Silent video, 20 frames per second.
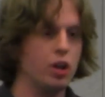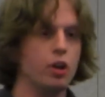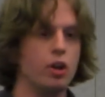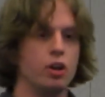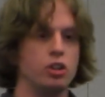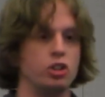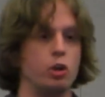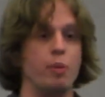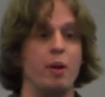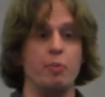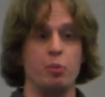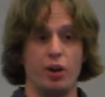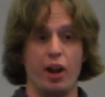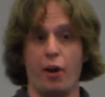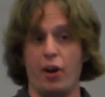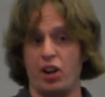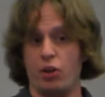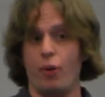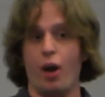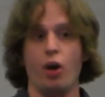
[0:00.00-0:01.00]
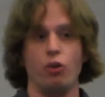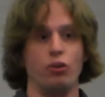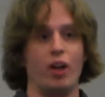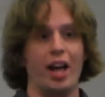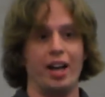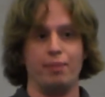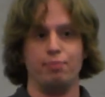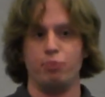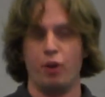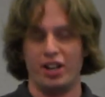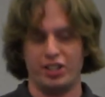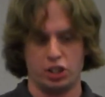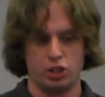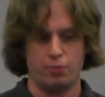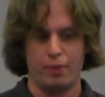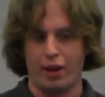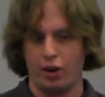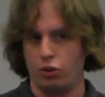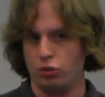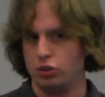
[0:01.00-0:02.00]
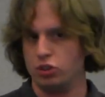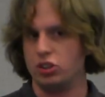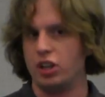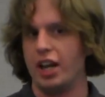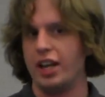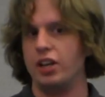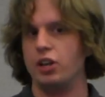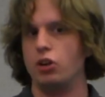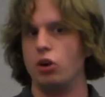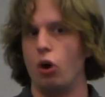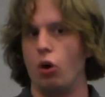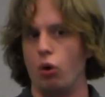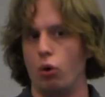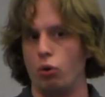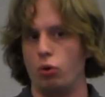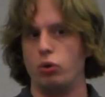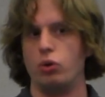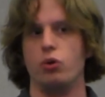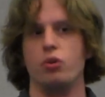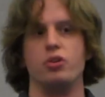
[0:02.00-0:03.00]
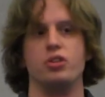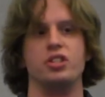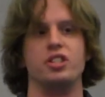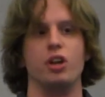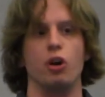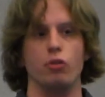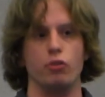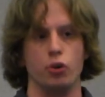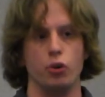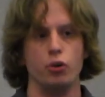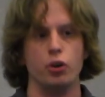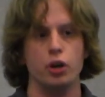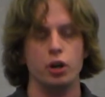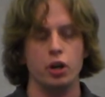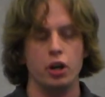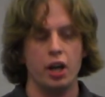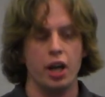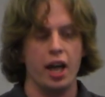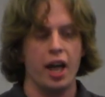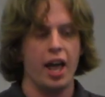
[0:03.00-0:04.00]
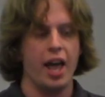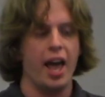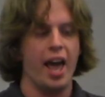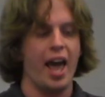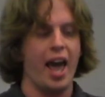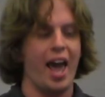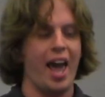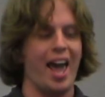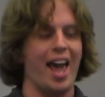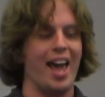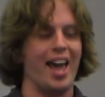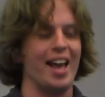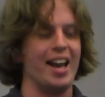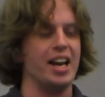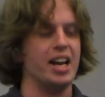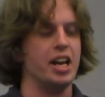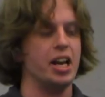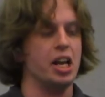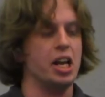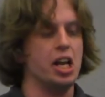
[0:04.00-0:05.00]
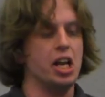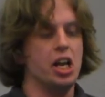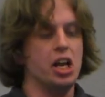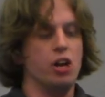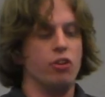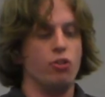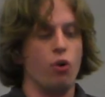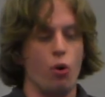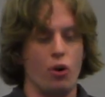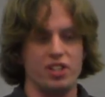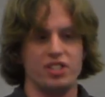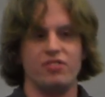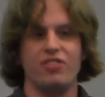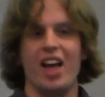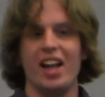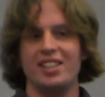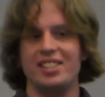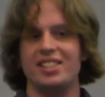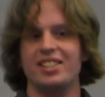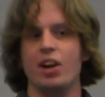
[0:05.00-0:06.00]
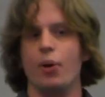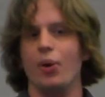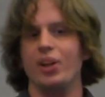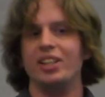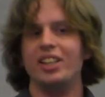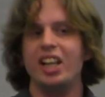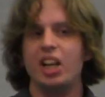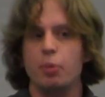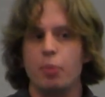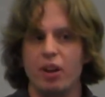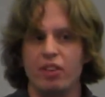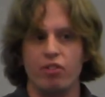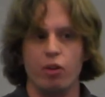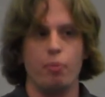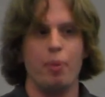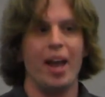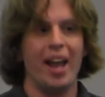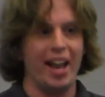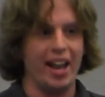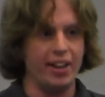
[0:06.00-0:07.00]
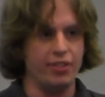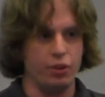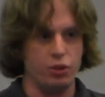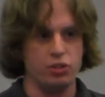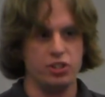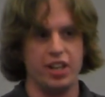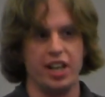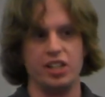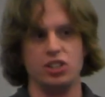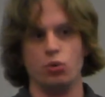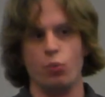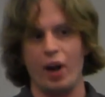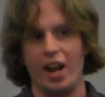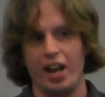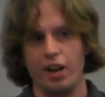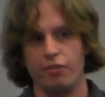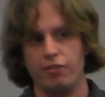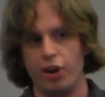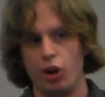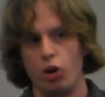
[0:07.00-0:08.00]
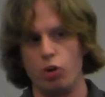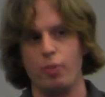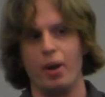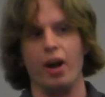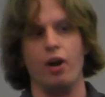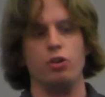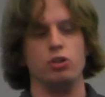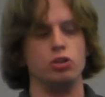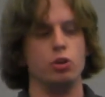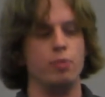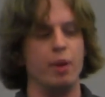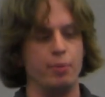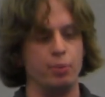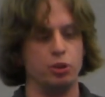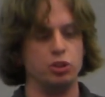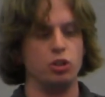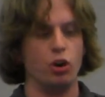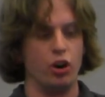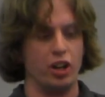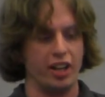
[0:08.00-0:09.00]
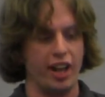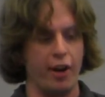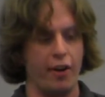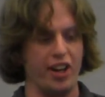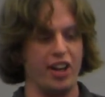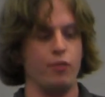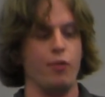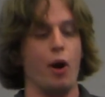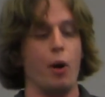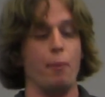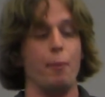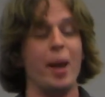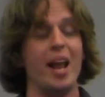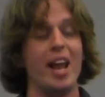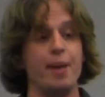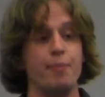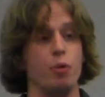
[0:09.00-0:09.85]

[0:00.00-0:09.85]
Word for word: So people carried around like precious metals like gold or silver. And course, that's still a little bit of a pain. Those things weigh a fair amount. So people started carrying around paper